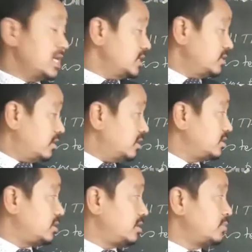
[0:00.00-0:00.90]
The other
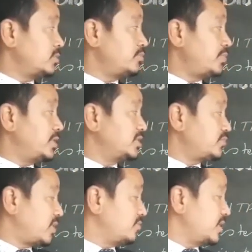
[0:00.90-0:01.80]
hormone produced
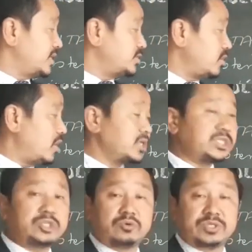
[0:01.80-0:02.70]
from there is your
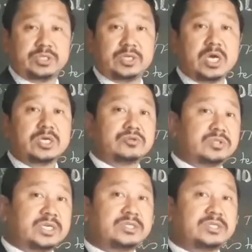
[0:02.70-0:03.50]
oxytocin. So this